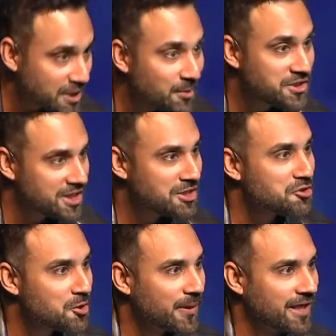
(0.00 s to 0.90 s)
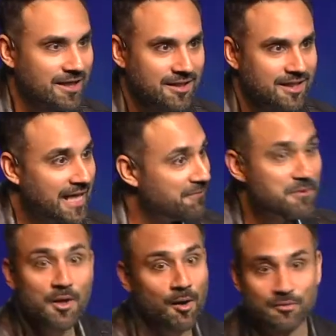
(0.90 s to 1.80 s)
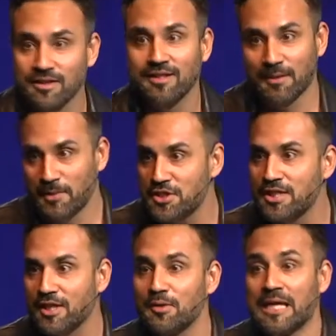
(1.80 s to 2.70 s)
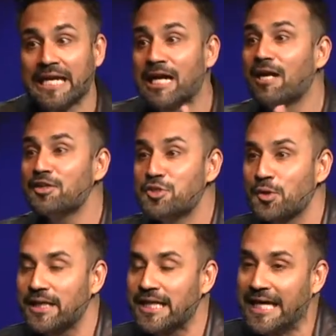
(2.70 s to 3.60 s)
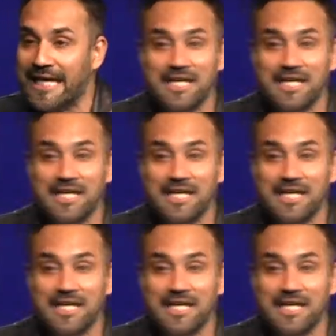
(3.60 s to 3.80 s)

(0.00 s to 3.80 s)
what Jesus is doing here? If you don't, let me just tell you, culturally, he's